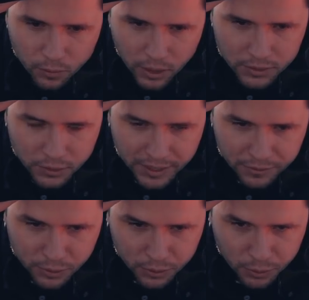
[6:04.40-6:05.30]
one drive
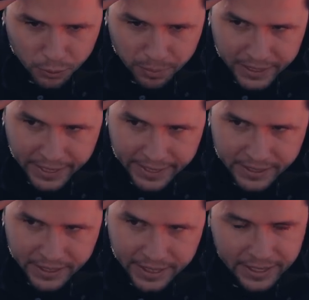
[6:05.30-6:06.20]
through through pit lane
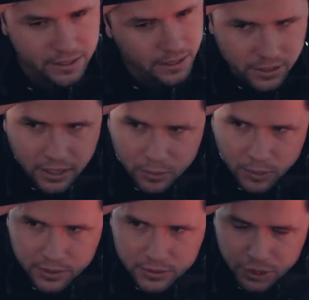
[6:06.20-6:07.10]
and another
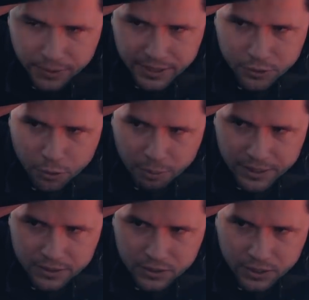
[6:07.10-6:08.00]
one, so we can do a
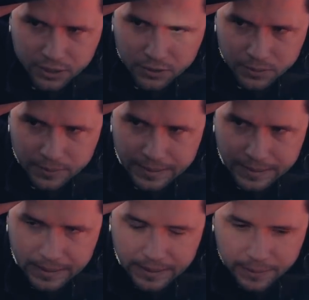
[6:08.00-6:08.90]
practice start.
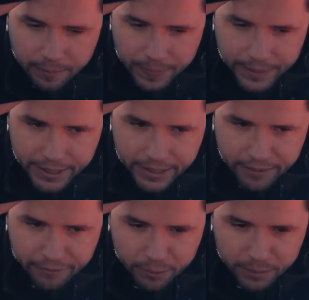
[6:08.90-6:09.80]

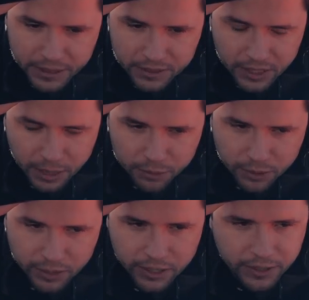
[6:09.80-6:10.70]
Uh, for me it's
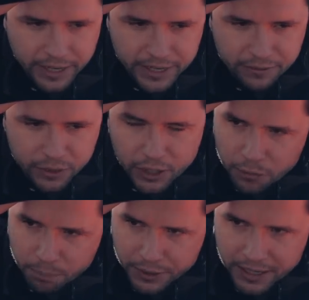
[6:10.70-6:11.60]
absolutely okay if you
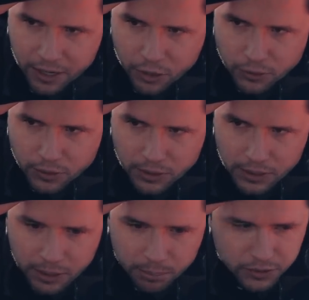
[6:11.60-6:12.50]
don't preload,
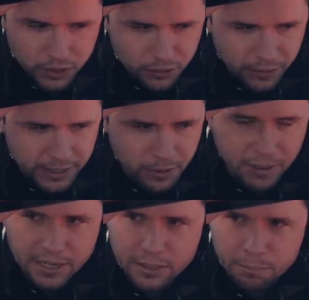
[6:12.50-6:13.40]
but just find the
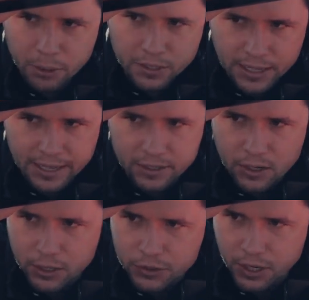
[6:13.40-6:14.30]
biting point and let the
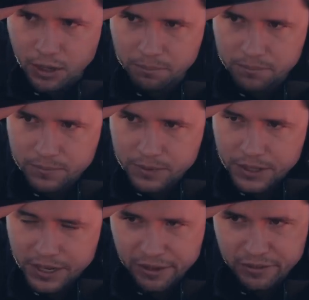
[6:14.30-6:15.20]
clutch stop.
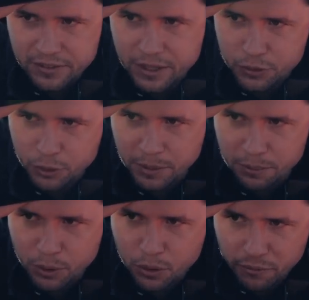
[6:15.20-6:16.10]
If that gives you a bit
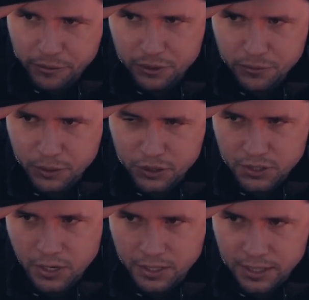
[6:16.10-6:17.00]
more confidence for the
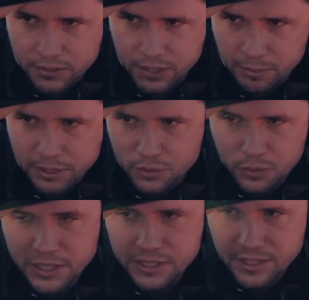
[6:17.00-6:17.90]
start, let's say, because
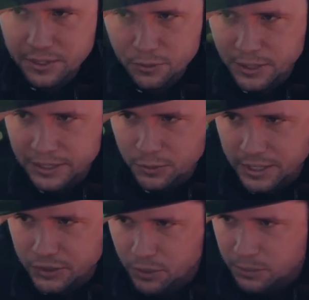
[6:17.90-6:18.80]
we didn't really
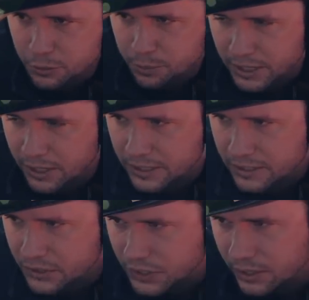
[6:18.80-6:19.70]
try so much preloading
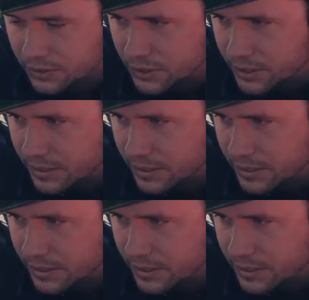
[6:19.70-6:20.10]
this clutch.